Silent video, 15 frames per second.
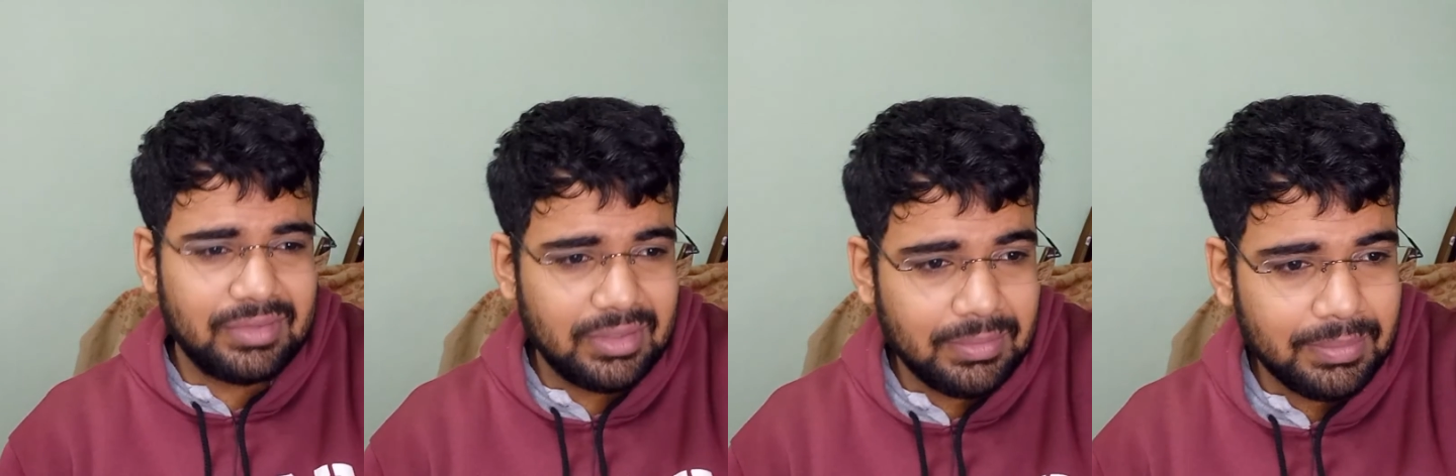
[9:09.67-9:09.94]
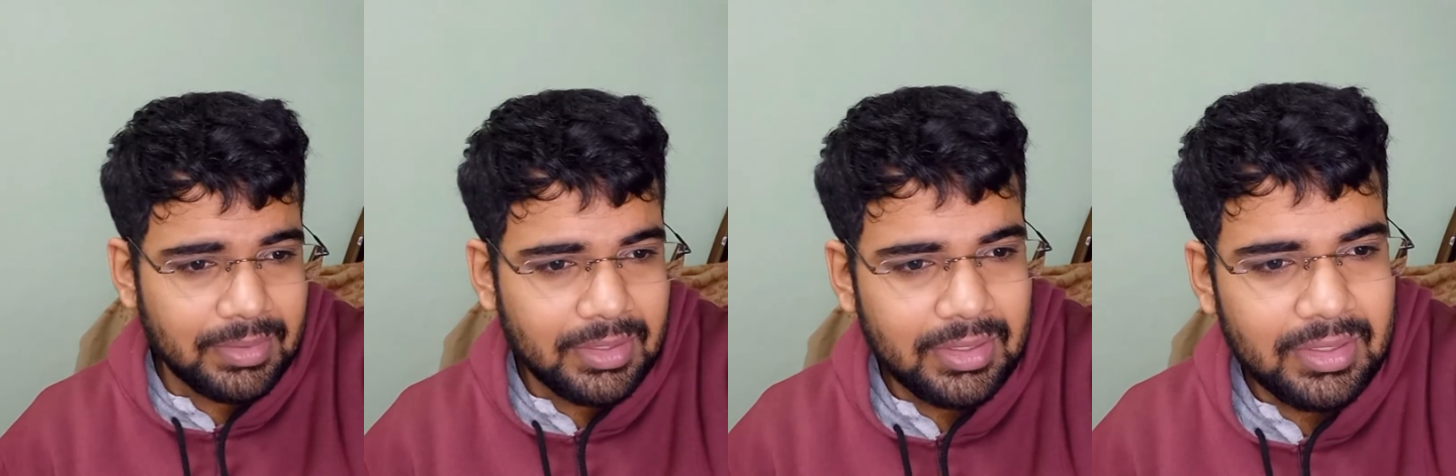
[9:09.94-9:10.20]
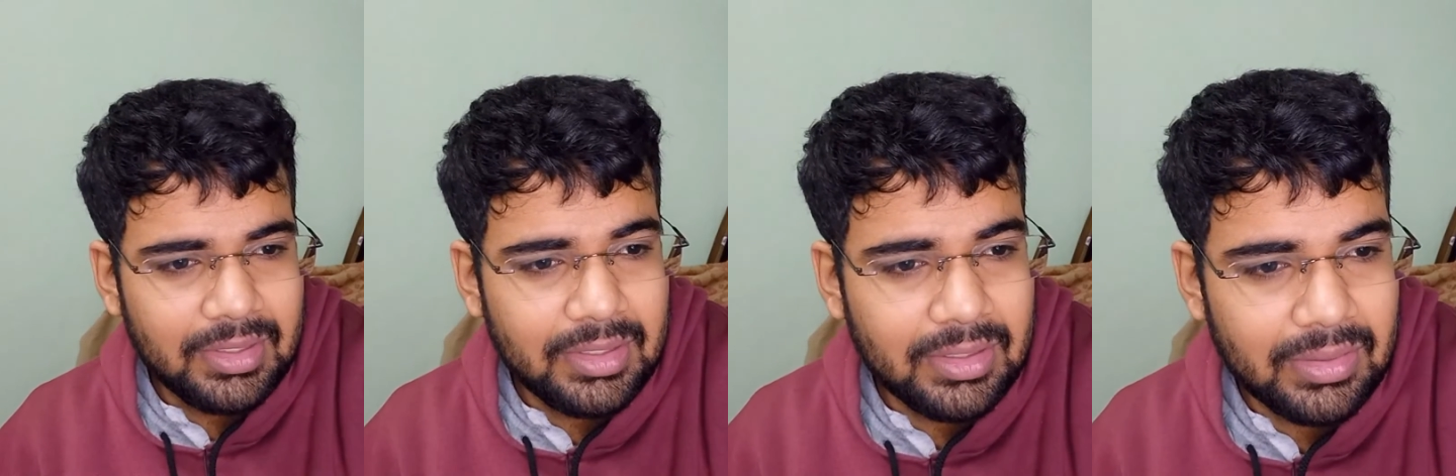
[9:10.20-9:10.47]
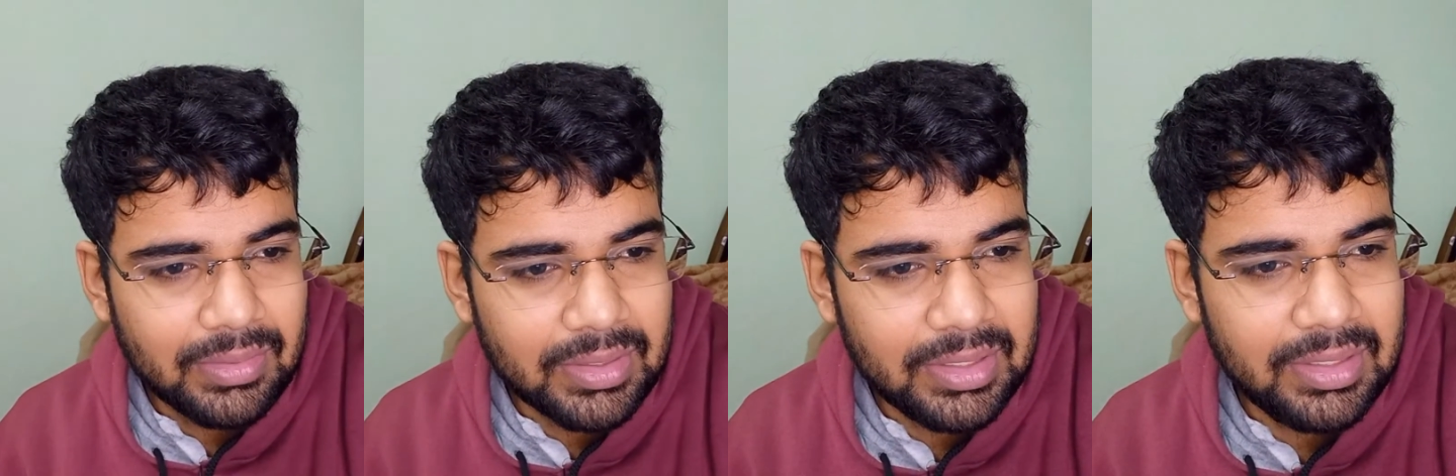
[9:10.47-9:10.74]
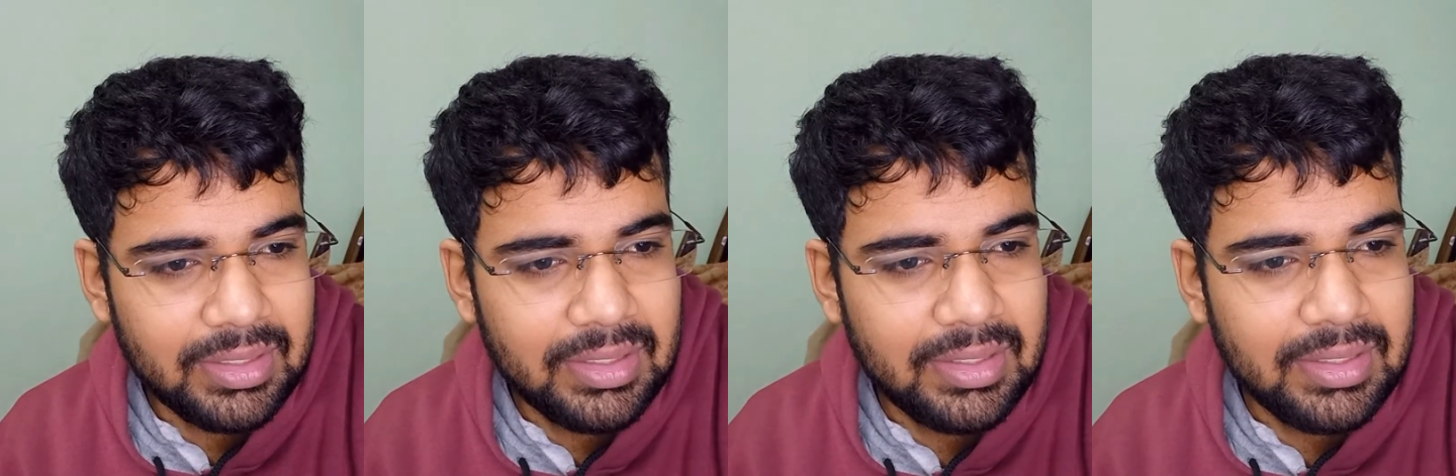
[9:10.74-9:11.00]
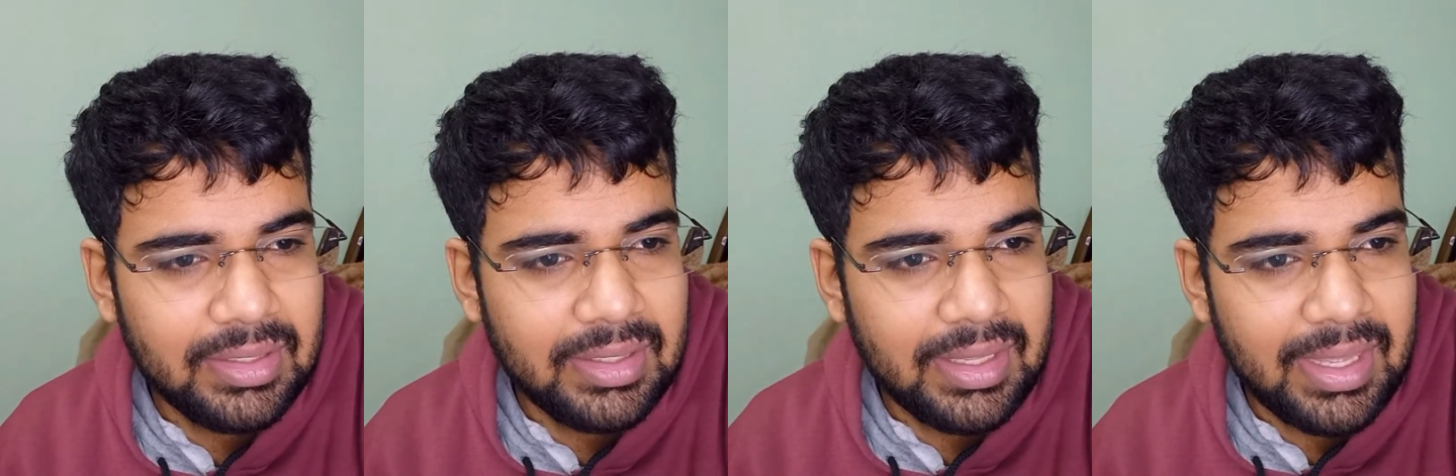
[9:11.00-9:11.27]
to him, okay?
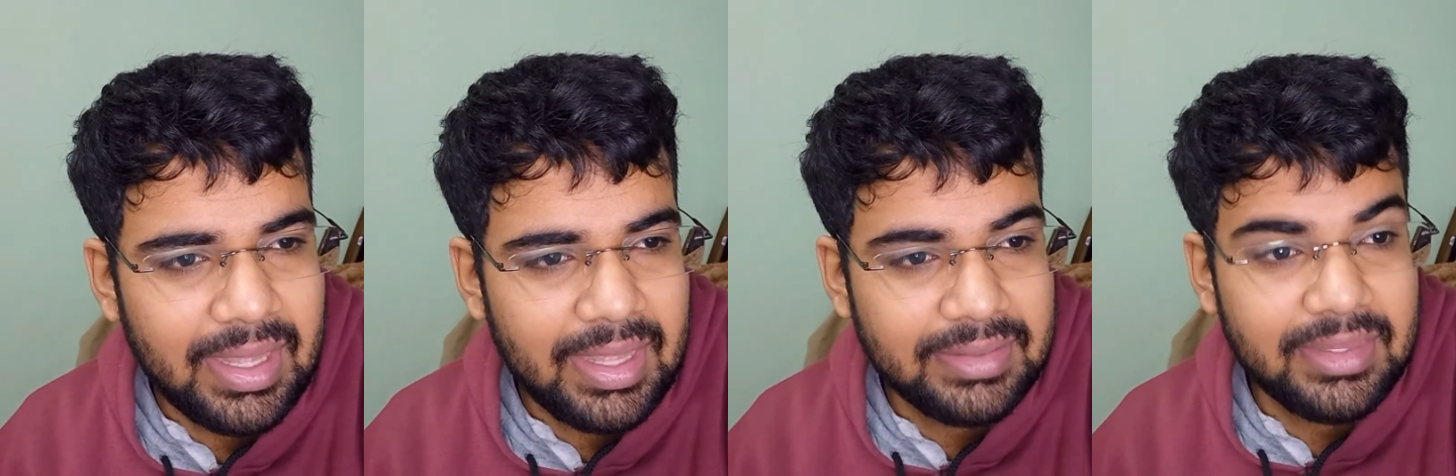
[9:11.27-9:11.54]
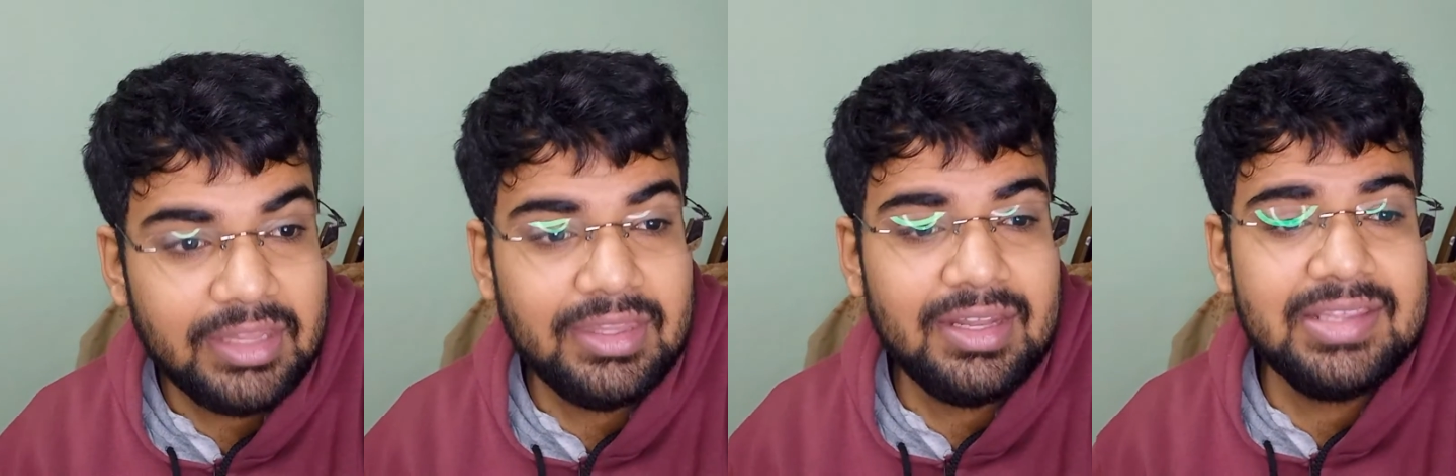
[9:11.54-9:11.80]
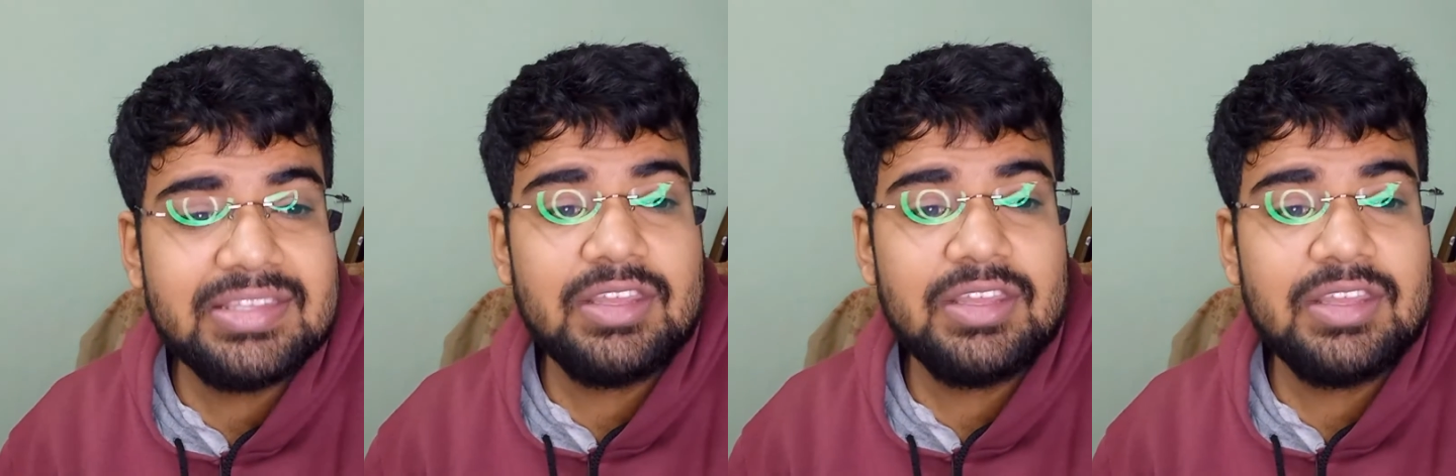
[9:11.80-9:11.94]
And then there is